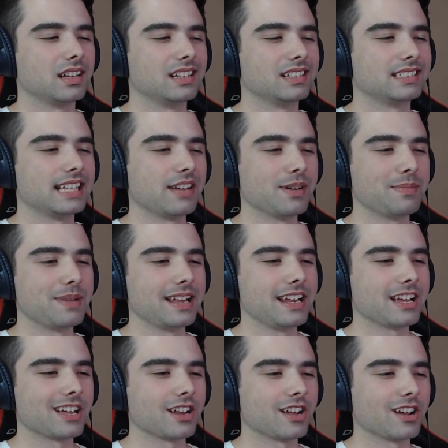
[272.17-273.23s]
Is everybody
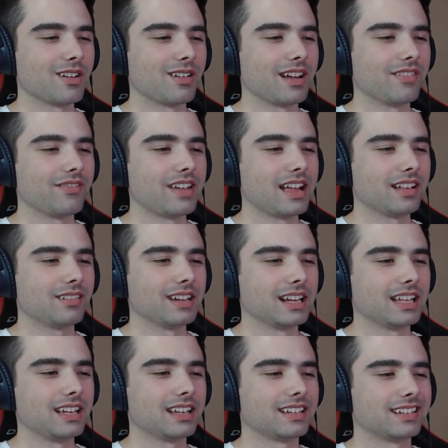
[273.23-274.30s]
gonna go around that? Really?